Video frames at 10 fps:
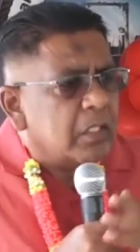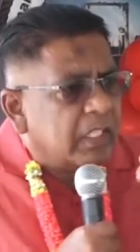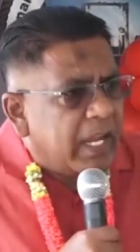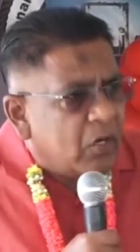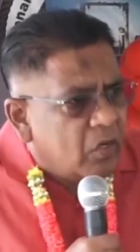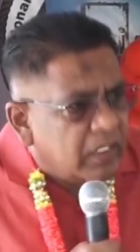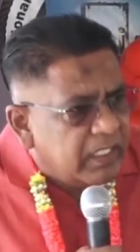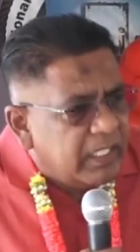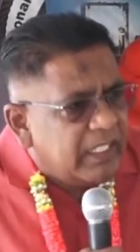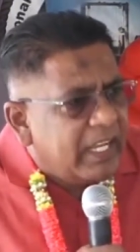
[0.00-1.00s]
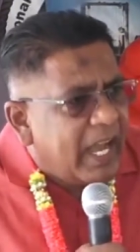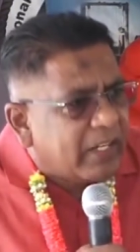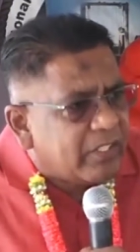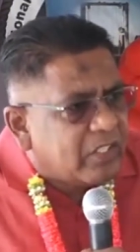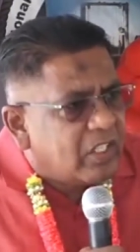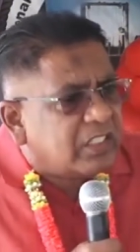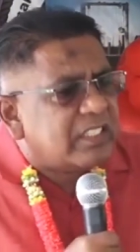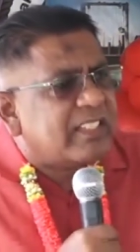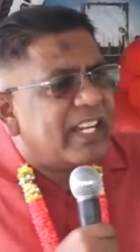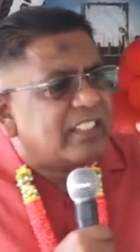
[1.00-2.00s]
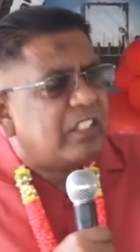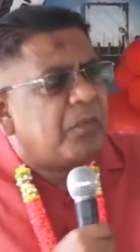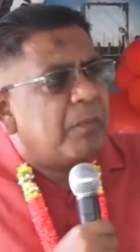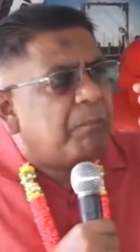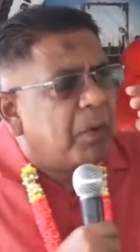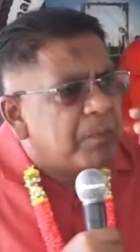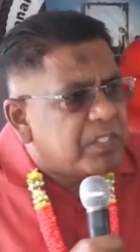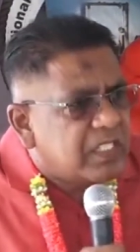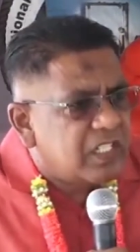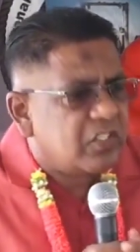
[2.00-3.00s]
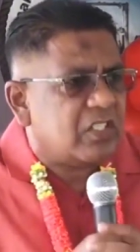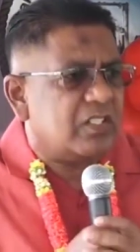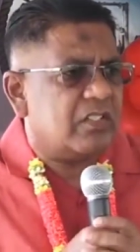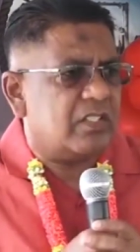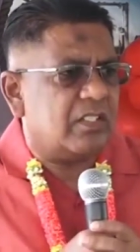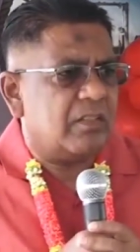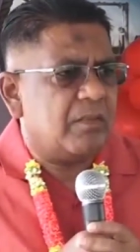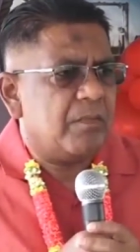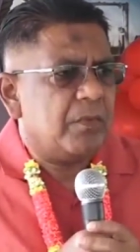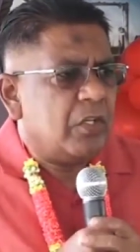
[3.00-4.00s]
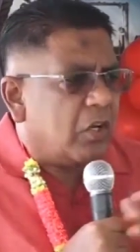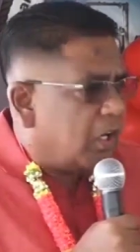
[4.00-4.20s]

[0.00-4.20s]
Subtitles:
That only in the agriculture sector from pump stations. You